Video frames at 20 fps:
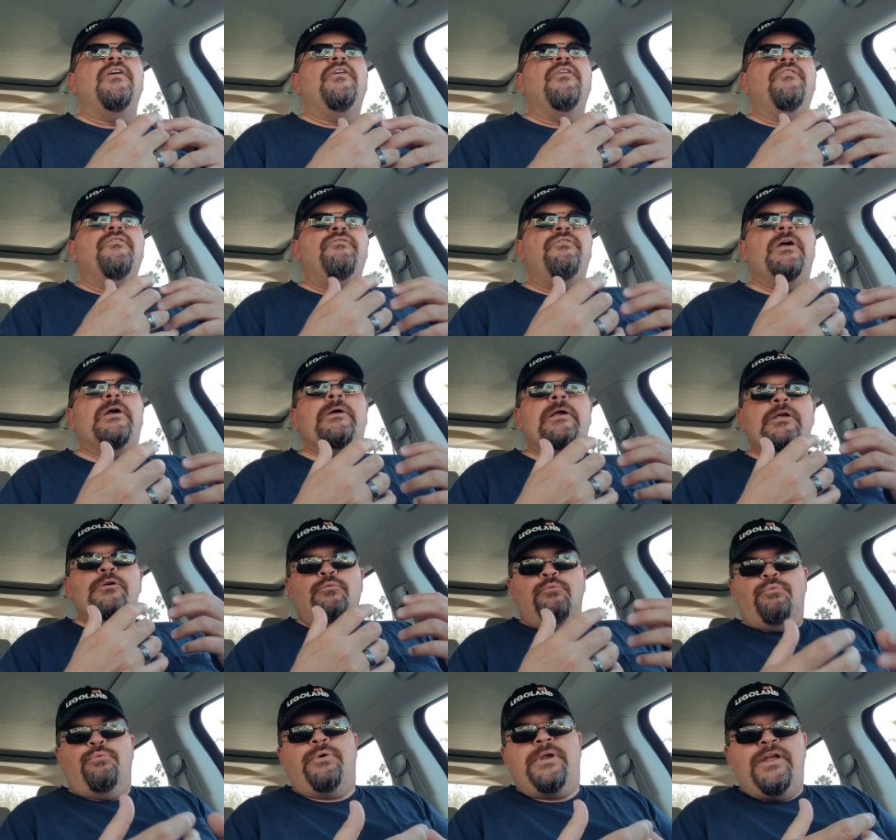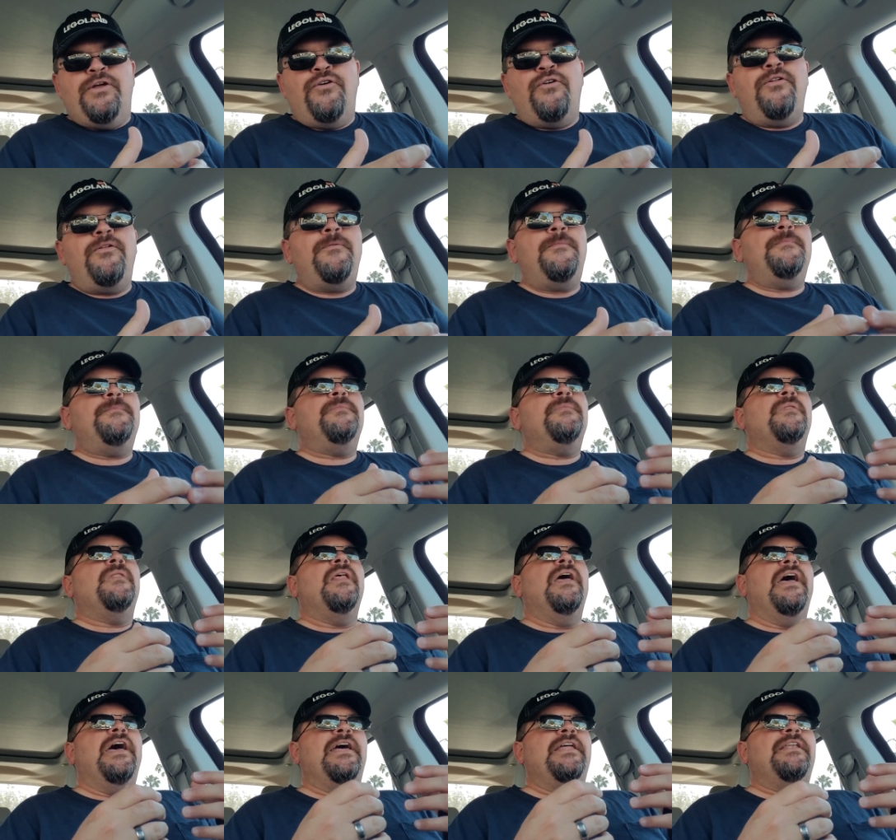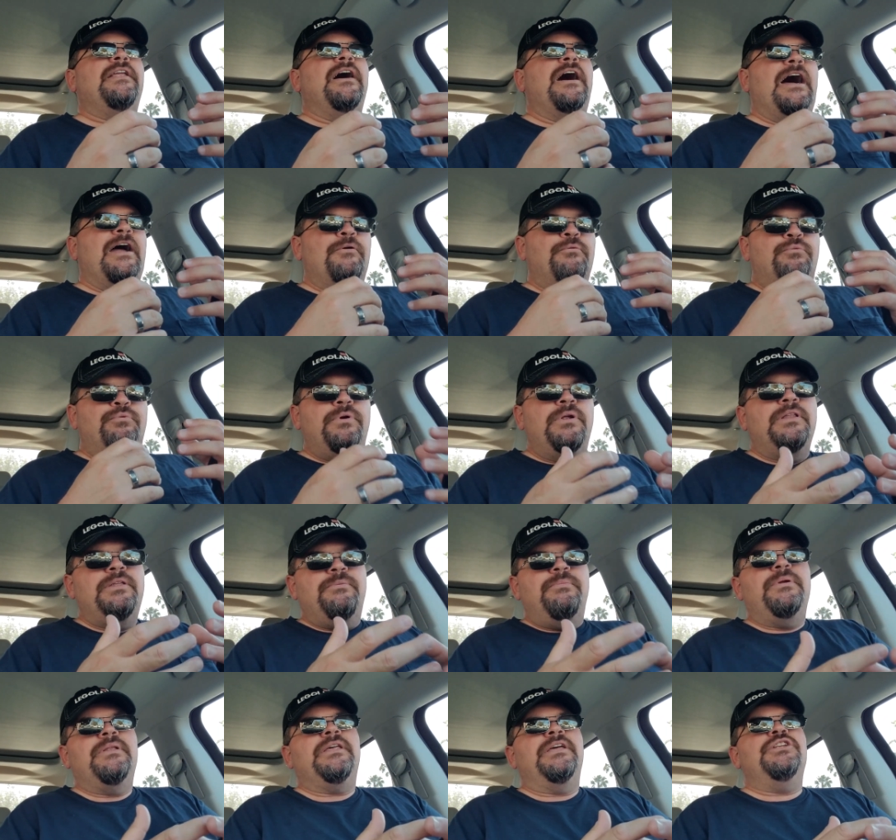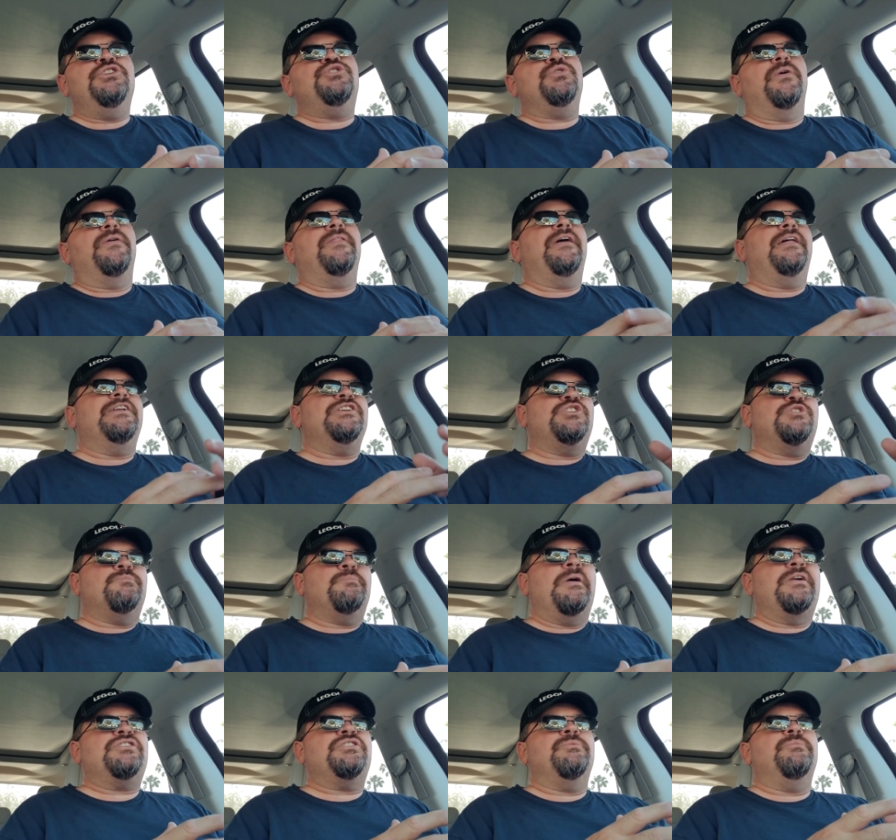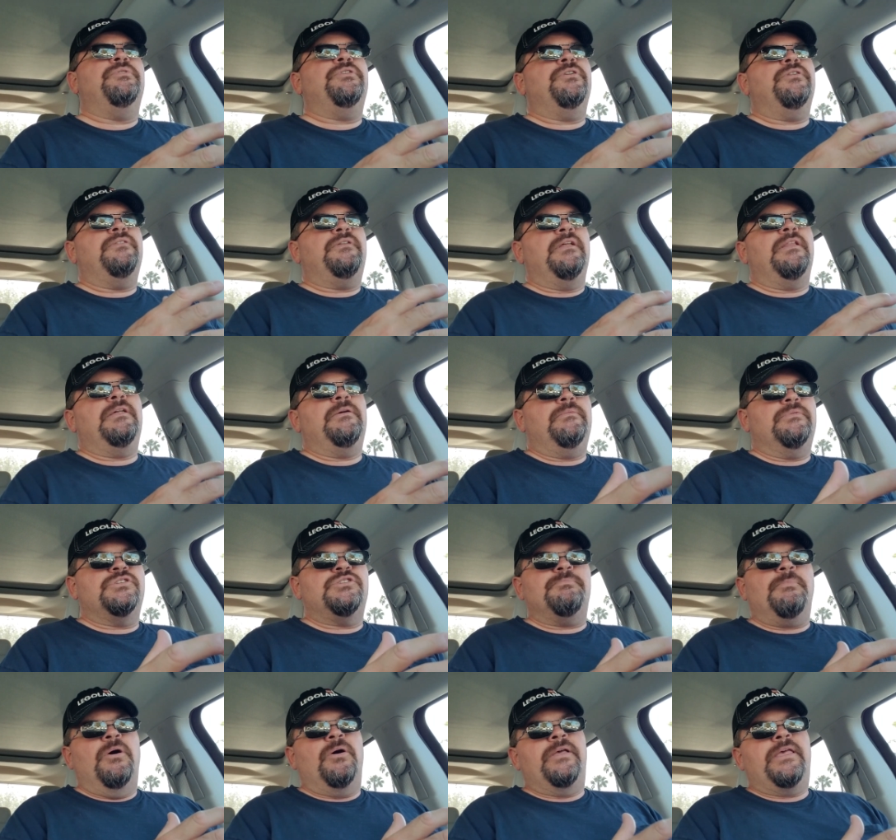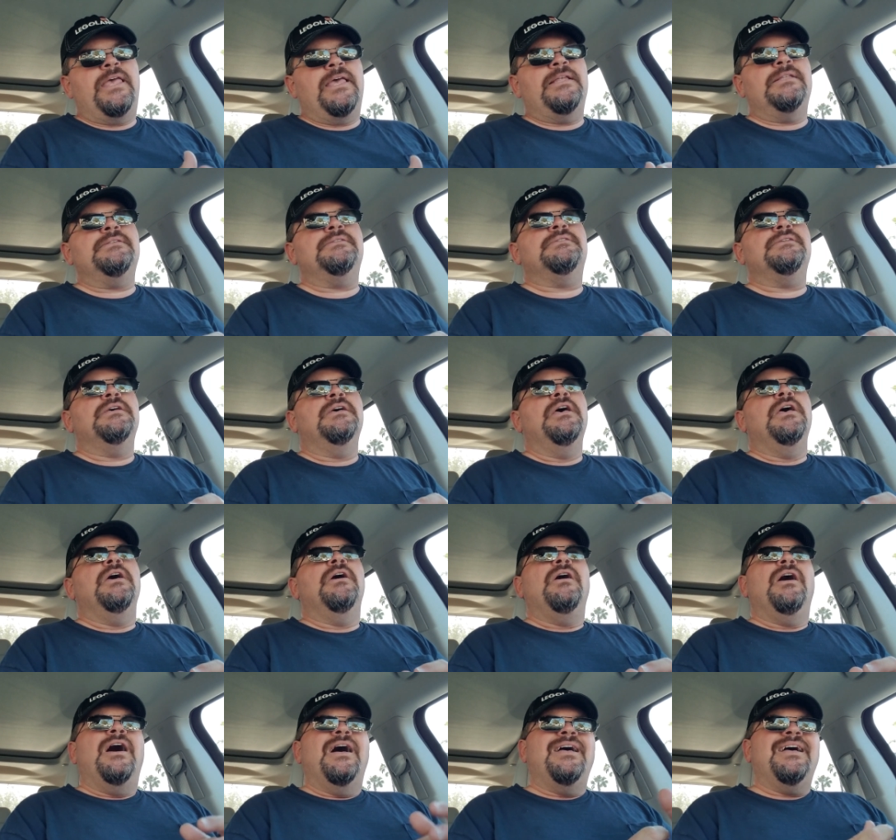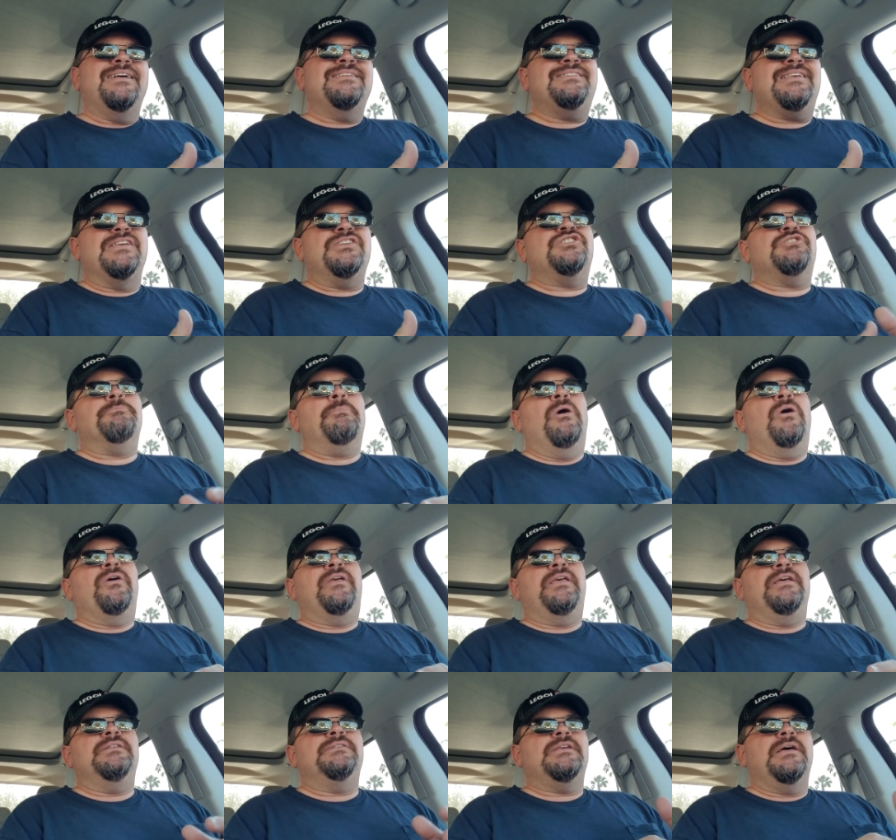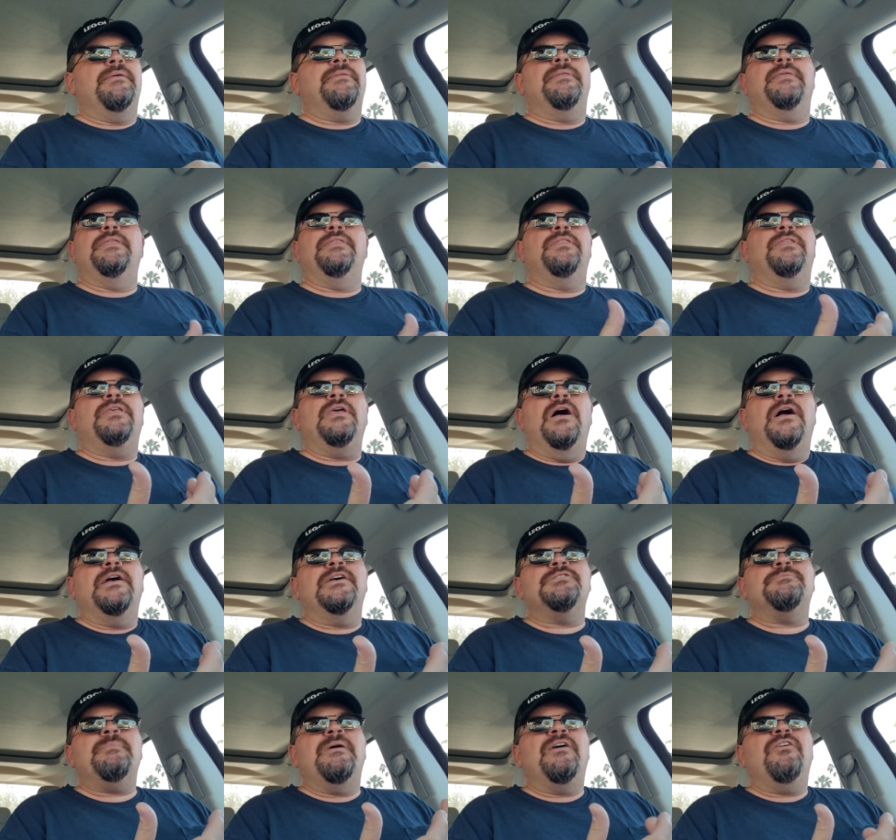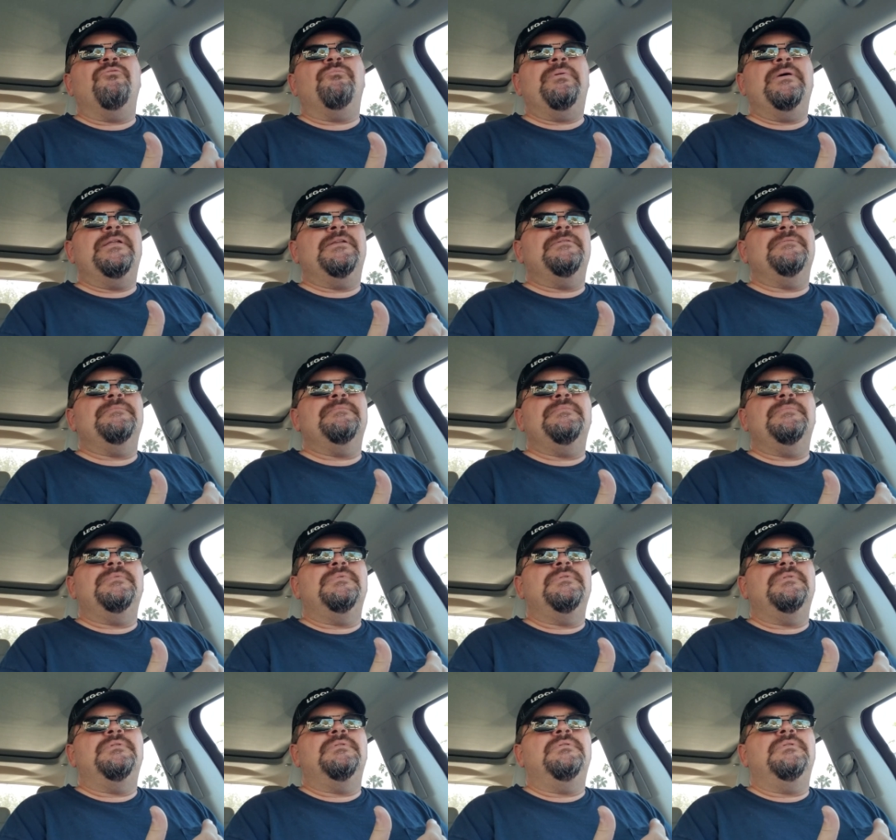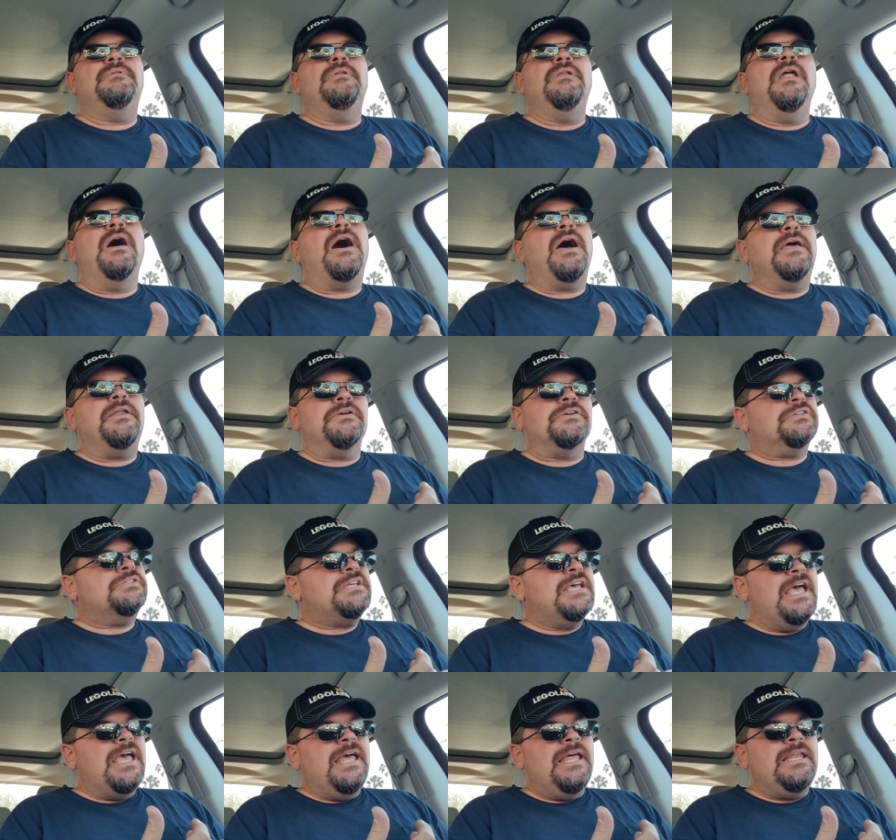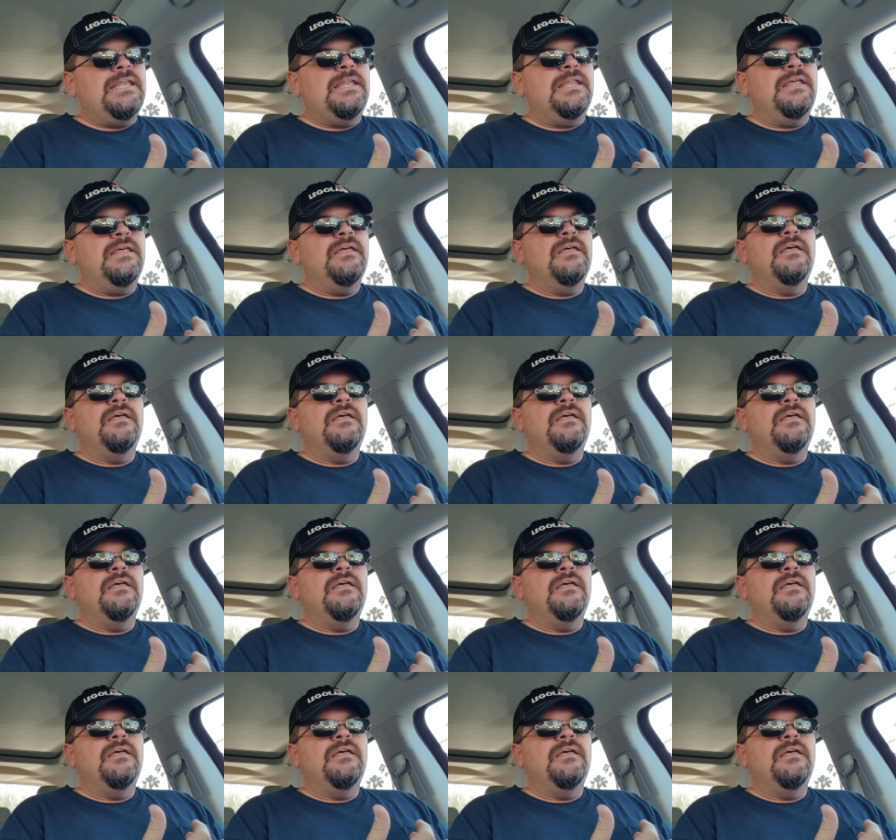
very real, and I really, really enjoy that, especially when you're dealing with small kids. I, I say small kids. I, the youngest may have been nine or ten,